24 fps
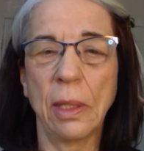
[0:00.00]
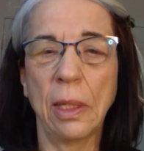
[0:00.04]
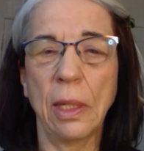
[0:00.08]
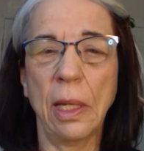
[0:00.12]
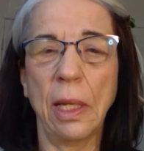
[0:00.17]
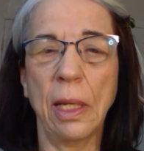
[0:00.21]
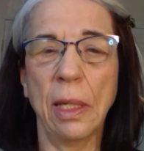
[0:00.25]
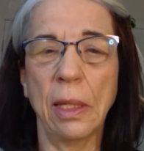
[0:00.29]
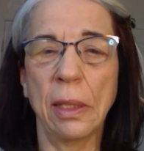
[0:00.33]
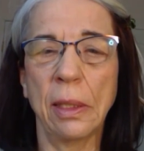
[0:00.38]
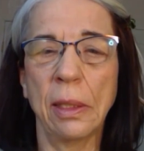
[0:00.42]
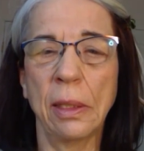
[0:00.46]

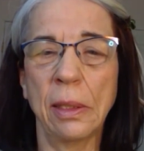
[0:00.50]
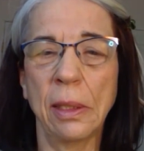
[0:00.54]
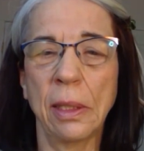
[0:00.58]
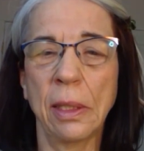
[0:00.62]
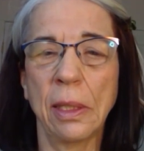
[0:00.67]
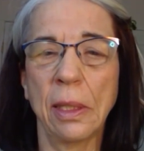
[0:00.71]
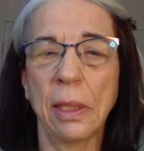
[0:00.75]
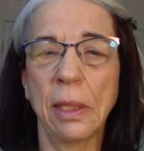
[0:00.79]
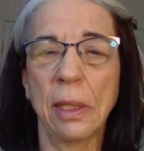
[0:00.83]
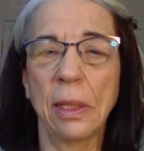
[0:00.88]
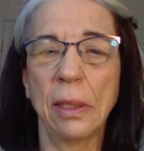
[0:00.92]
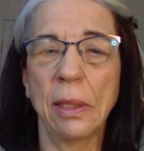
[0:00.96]
And
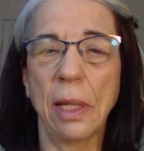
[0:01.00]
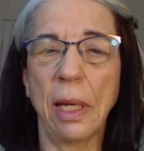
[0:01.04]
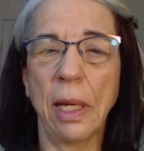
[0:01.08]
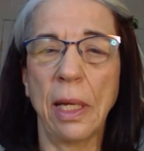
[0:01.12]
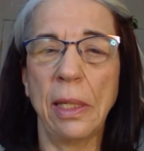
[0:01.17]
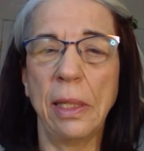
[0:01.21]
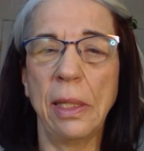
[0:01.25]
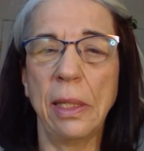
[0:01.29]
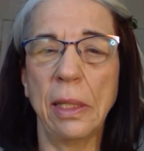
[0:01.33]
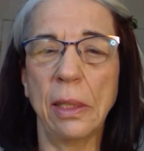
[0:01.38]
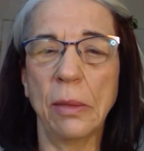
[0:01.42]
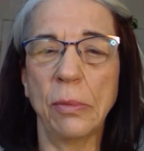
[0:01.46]
the
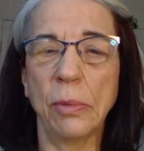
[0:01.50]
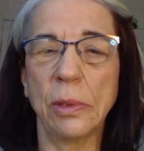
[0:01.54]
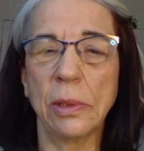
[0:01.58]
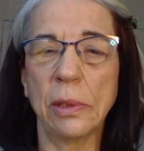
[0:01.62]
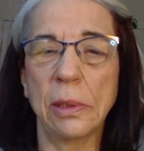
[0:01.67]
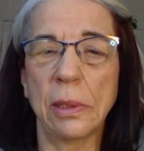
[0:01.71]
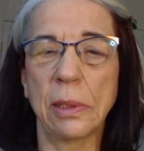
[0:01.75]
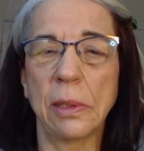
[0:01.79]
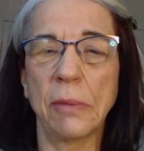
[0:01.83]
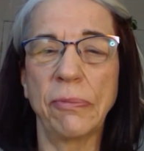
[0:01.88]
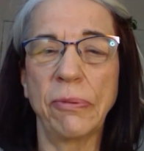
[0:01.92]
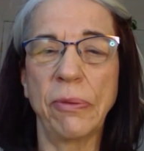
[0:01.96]
idea
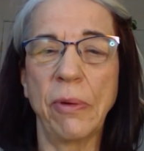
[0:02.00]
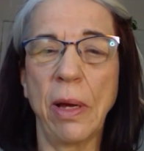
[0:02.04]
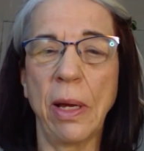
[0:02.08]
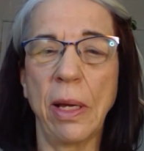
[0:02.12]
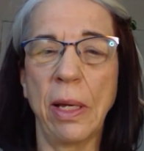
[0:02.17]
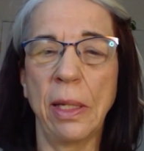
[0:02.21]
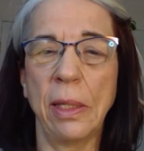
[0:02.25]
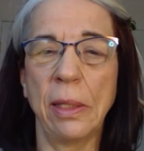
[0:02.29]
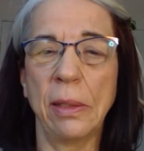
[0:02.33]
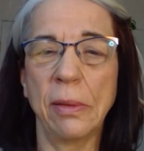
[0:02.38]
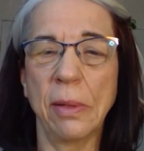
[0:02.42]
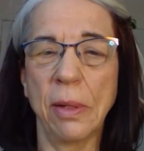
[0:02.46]
was to
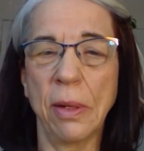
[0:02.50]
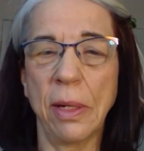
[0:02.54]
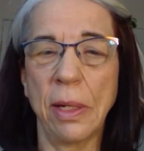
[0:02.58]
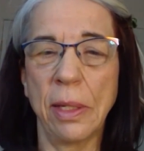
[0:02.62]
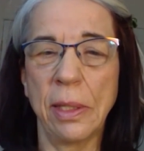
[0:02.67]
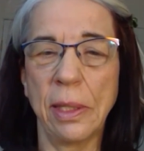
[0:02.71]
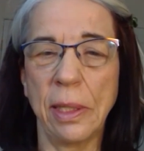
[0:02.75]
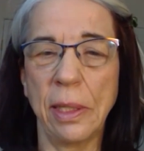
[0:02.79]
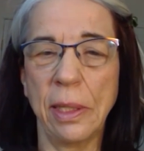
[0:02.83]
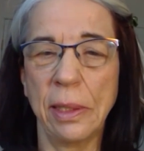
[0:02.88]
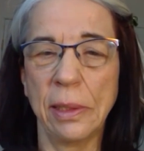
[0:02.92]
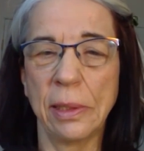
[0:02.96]
find
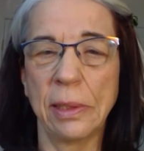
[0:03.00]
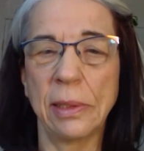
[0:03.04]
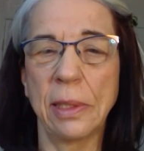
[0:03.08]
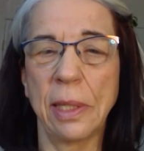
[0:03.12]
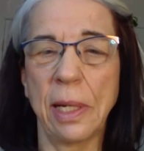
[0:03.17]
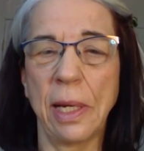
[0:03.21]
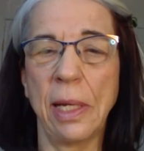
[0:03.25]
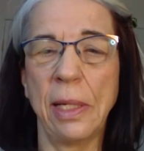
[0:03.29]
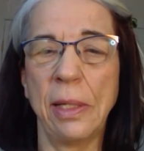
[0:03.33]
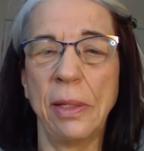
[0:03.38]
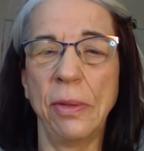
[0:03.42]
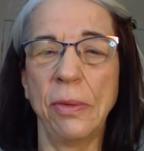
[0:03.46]
God
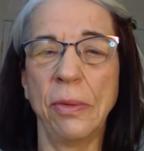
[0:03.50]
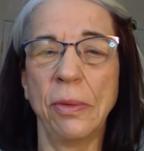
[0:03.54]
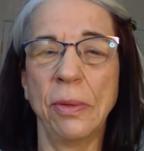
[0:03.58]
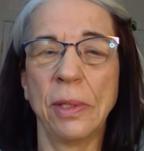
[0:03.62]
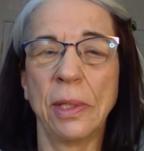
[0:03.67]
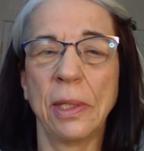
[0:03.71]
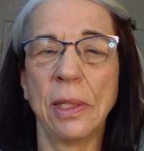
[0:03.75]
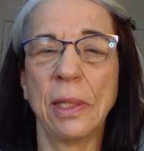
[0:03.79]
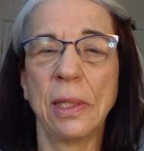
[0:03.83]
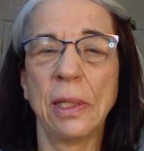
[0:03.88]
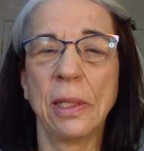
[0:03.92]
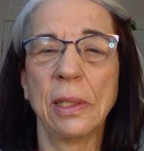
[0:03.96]
inside you.
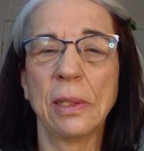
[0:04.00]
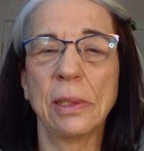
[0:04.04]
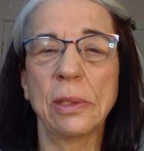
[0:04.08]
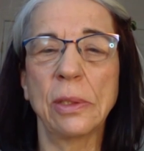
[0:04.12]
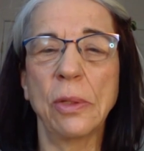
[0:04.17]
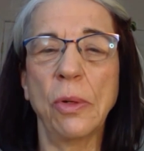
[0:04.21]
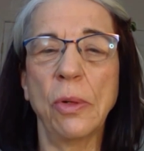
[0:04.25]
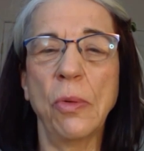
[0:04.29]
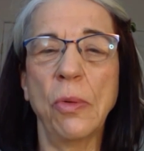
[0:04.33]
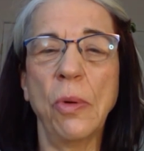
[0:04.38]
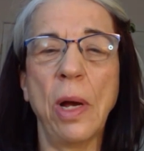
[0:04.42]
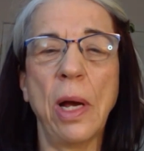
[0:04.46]

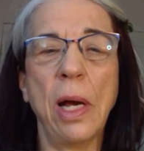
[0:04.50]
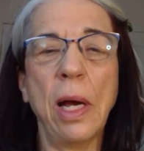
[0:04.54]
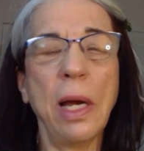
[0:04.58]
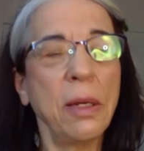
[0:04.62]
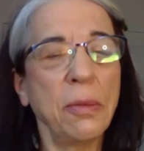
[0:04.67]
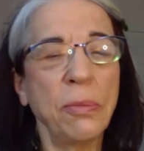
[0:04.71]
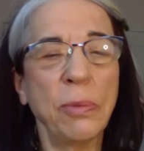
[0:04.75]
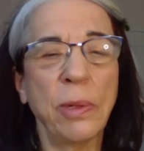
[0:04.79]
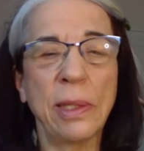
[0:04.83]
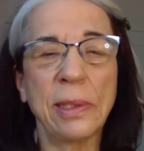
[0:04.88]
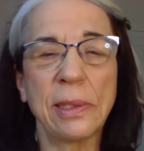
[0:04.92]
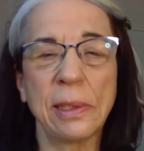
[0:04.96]
So I
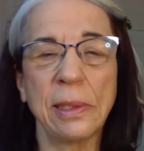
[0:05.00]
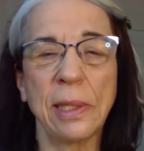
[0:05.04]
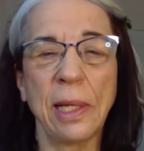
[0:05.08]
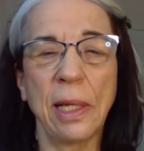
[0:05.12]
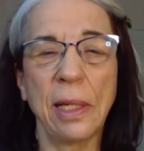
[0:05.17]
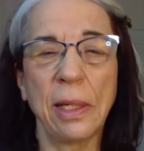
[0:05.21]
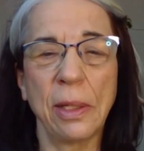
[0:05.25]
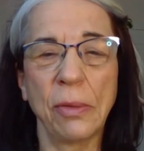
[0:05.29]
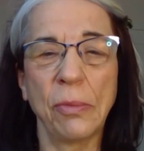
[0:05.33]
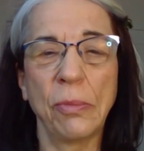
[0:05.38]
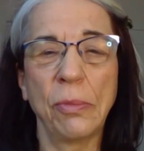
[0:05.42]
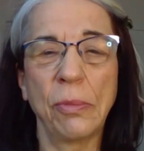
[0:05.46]

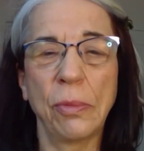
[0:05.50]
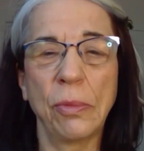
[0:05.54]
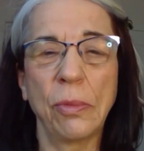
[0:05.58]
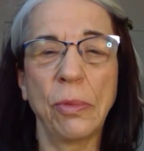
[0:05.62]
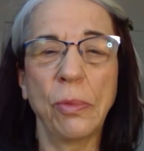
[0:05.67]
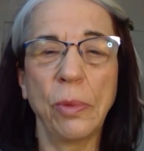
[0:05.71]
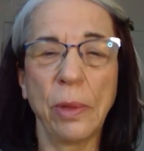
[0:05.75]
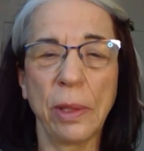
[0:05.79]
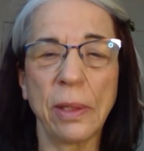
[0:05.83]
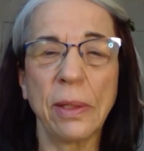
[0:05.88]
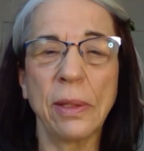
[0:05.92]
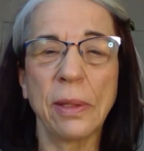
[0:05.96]
resonated
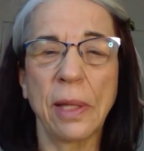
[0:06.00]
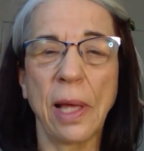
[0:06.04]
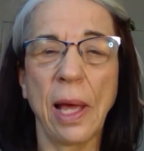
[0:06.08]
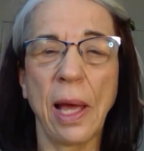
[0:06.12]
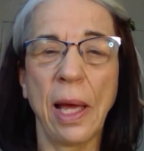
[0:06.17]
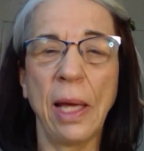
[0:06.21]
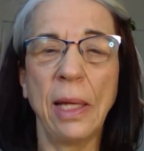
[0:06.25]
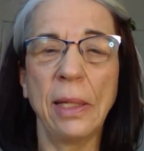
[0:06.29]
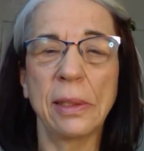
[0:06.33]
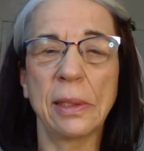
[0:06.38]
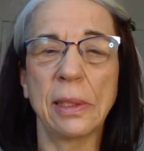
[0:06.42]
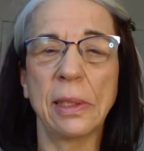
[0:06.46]
with
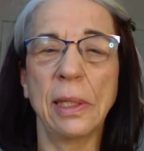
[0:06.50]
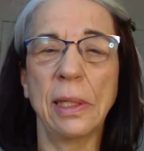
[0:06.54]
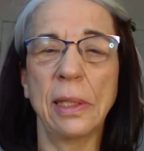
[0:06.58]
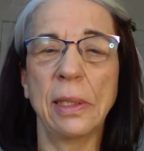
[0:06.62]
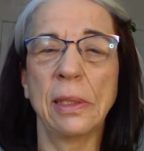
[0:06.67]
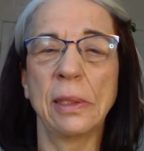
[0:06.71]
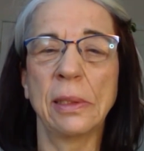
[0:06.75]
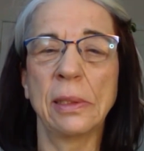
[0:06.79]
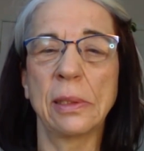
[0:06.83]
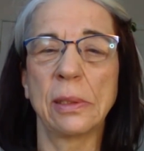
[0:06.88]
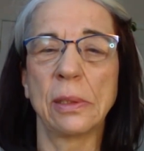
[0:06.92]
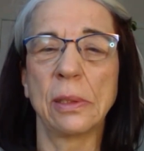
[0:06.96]
that.
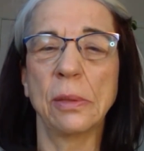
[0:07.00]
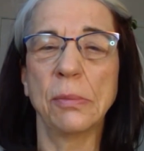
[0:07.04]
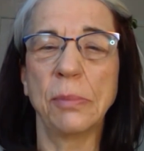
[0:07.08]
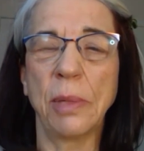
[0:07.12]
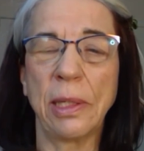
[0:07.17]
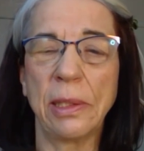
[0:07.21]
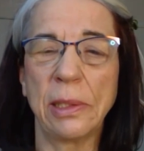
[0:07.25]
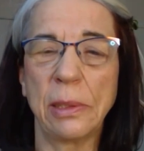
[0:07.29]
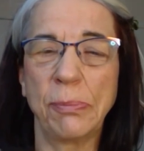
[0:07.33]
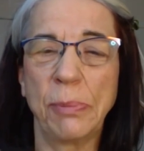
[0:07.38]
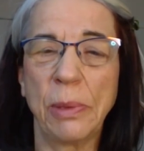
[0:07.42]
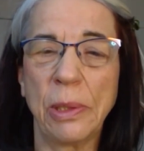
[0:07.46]
And so
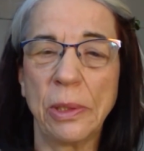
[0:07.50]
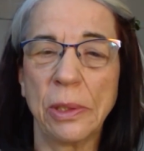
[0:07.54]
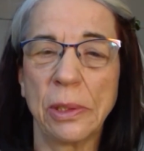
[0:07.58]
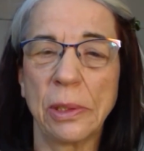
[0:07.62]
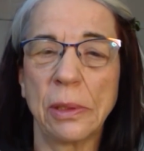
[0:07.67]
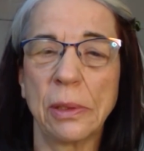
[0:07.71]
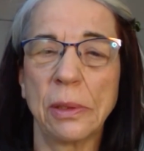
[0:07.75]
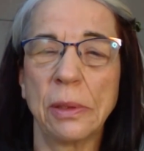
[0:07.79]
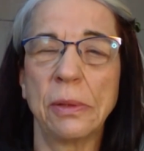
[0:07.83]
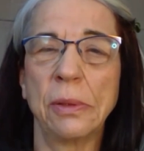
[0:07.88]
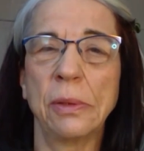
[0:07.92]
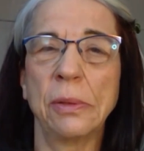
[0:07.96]
my
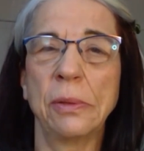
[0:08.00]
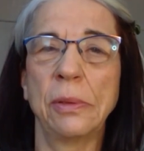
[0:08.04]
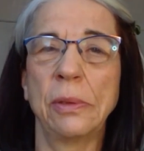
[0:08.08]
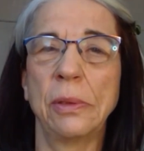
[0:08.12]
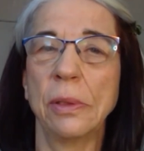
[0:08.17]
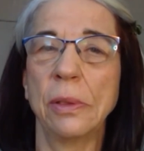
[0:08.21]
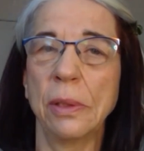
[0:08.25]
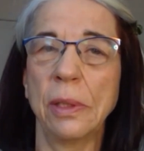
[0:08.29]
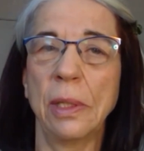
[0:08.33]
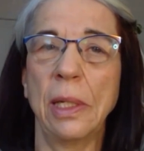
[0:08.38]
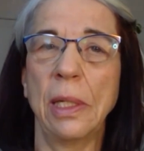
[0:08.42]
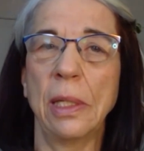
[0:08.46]
spiritual
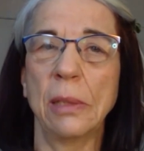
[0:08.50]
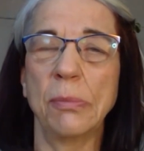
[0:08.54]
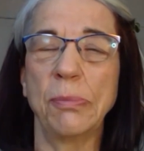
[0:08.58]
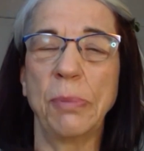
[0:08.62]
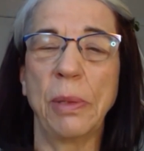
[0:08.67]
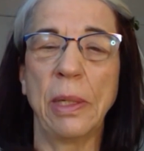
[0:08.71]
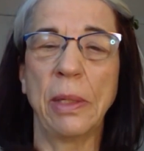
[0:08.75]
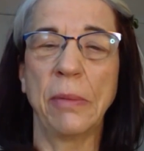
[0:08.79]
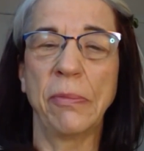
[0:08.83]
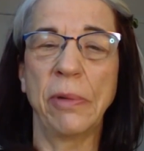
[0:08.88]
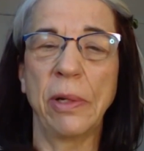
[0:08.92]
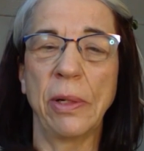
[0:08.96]
journey has
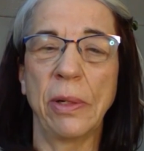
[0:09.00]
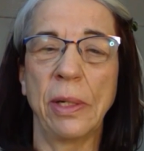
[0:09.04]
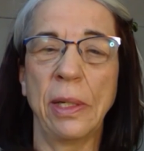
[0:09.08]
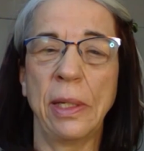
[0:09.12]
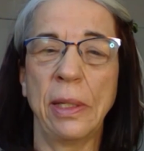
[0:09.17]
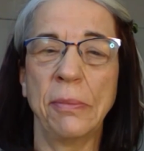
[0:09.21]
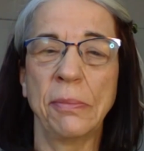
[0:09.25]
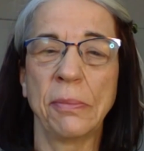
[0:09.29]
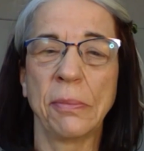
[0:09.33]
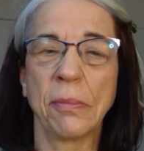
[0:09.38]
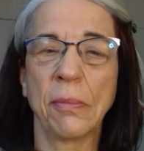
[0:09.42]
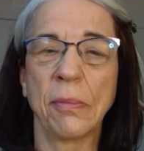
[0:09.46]
been very